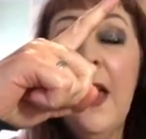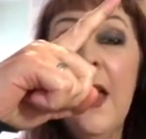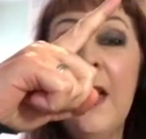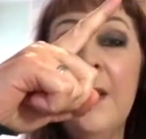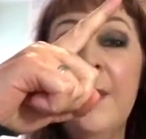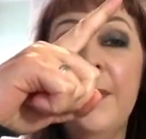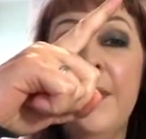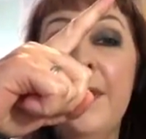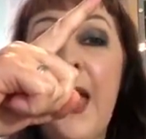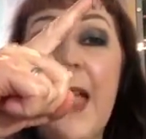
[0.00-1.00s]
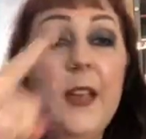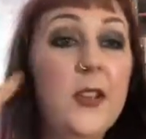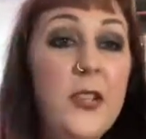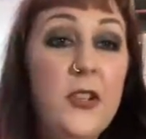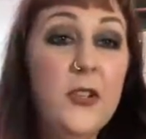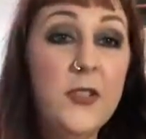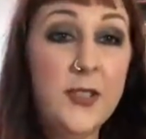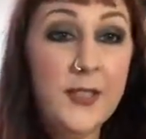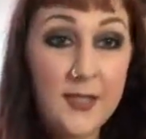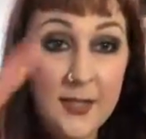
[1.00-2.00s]
that your teacher's
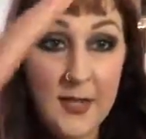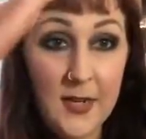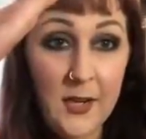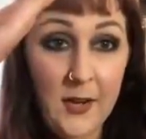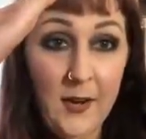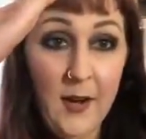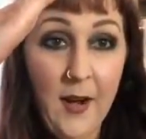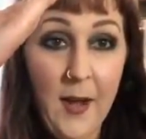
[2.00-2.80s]
assisting your